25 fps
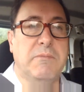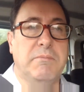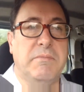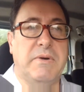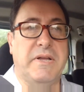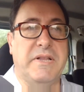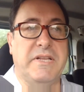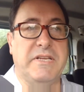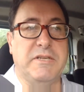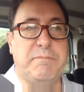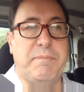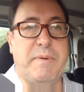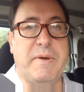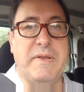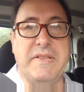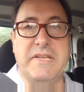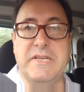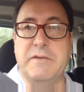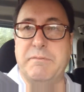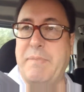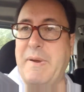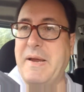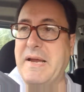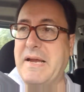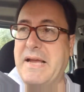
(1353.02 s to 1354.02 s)
but there's been
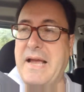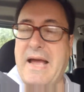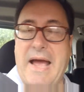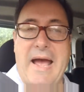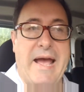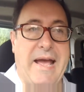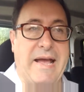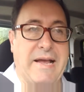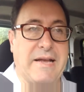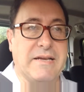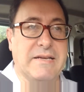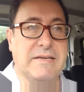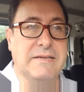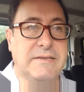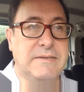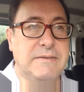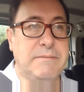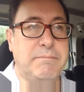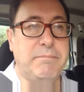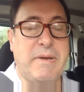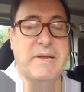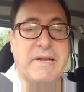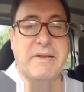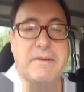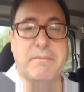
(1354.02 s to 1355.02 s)
this big hack,
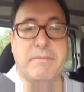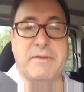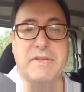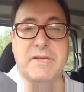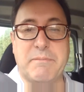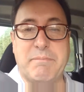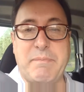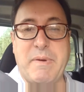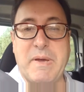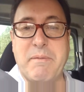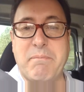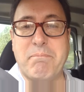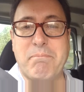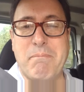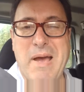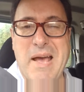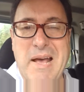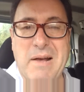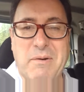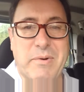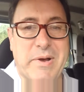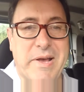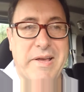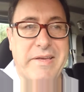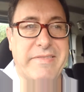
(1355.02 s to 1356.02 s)
big this big
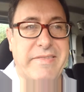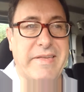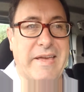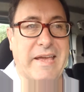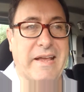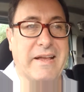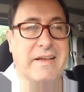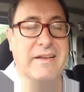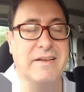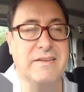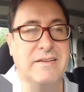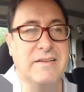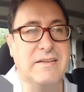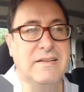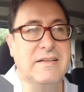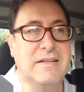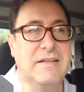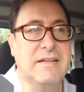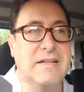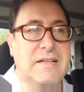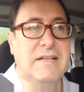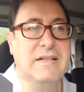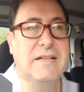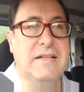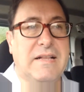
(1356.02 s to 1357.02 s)
malware thing,
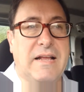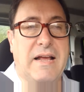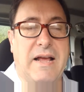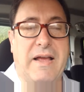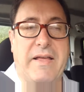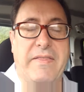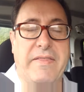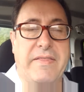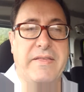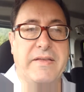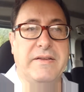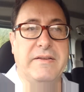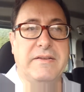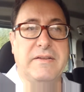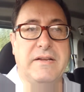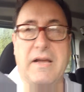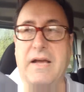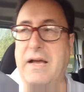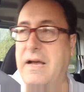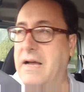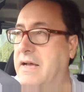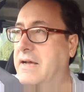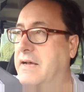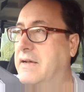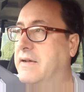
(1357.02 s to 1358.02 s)
and the,
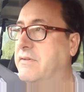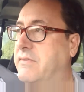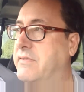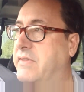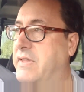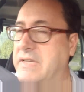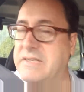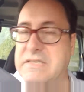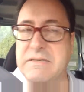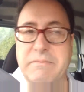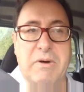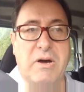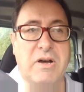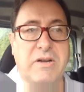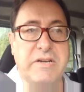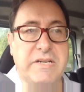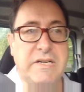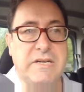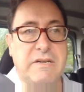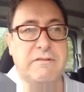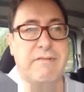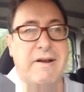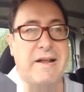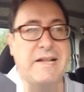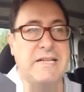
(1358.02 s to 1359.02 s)
uh, they're
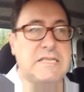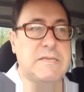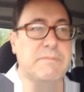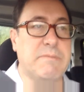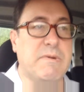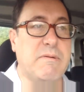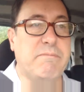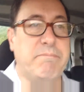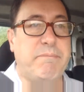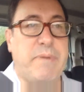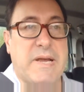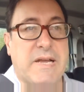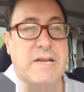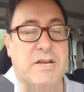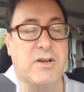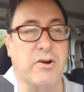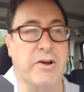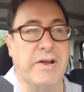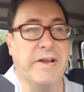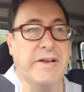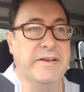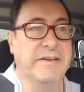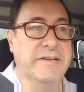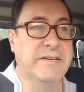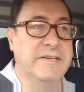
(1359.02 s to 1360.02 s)
demanding a ransom in
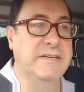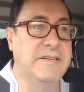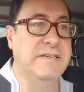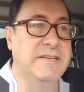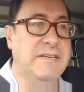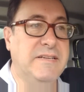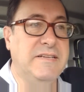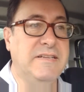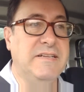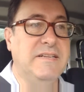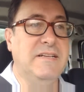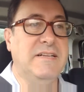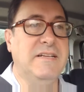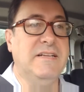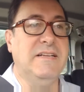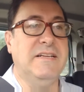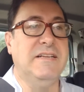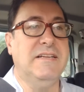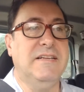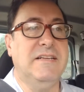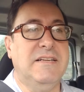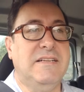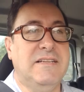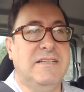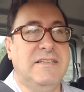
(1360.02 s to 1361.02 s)
Bitcoin.
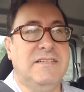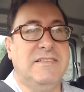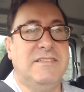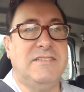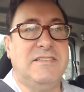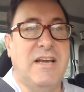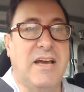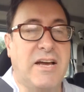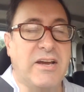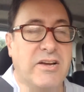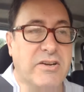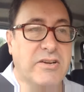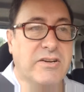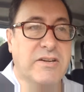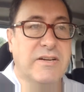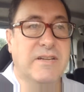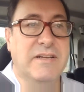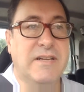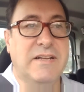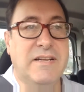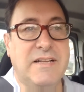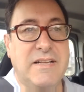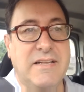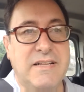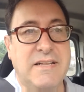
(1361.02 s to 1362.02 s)
So,
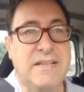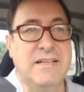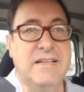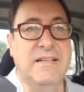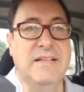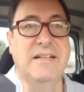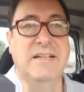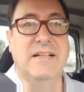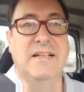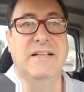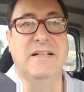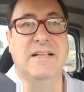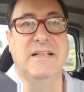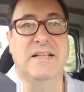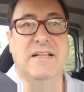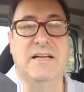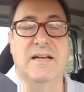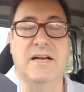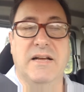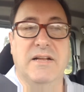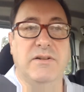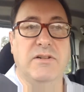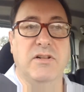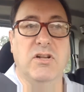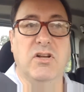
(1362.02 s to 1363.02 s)

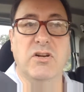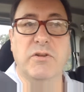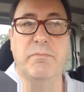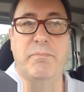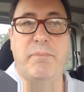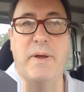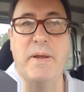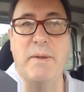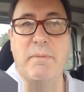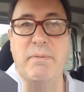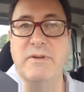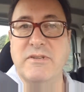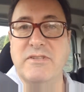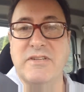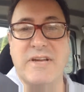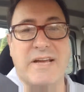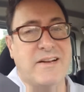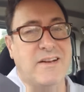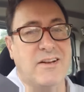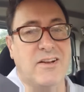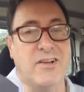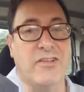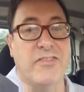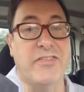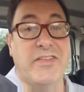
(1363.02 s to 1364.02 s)
a lot of people are
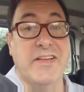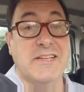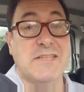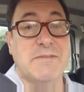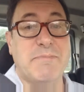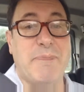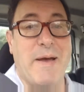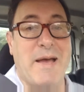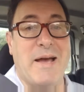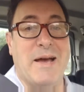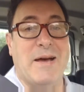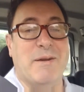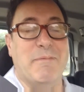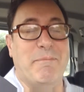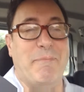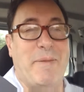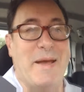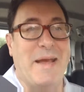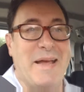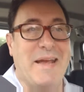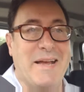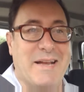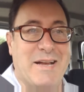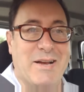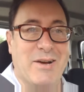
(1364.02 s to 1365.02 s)
saying a lot of things about
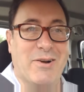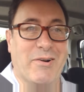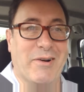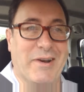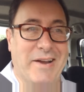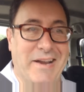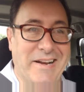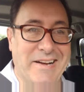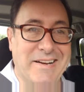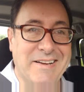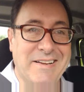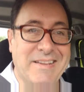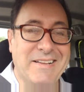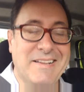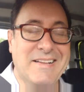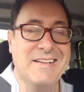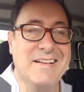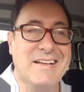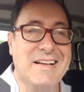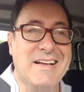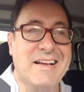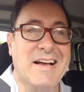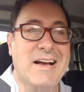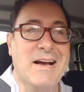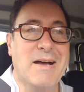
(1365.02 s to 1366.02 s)
Bitcoin,
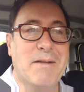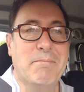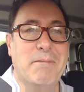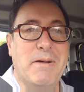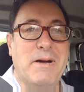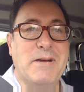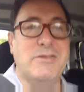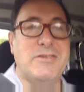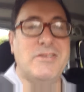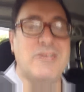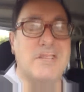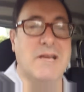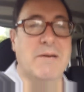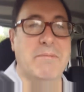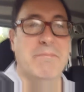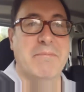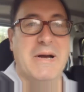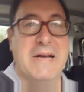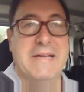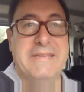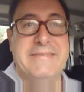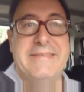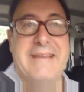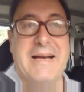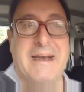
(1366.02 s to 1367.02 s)
and most of them
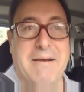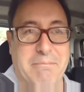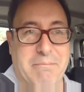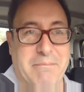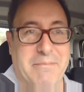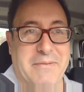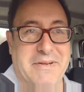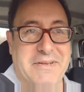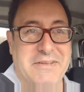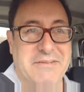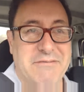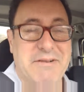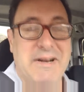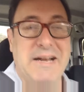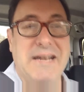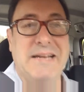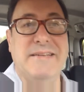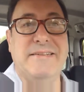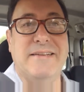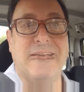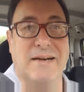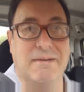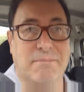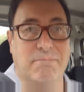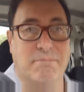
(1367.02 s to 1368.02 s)
are dumb, really
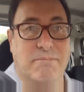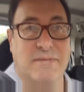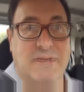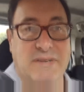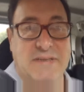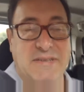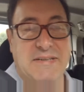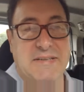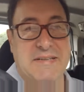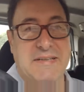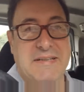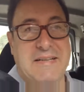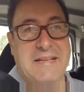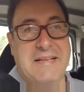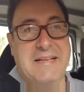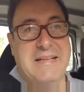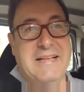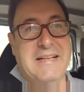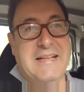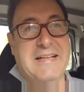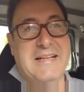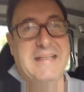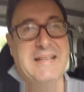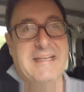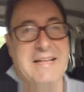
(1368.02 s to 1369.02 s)
dumb.
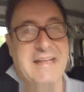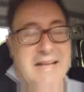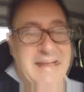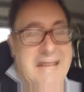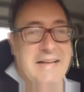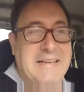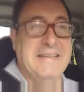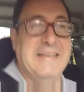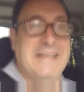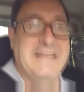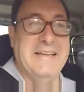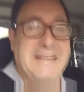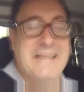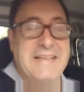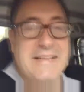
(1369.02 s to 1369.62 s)
And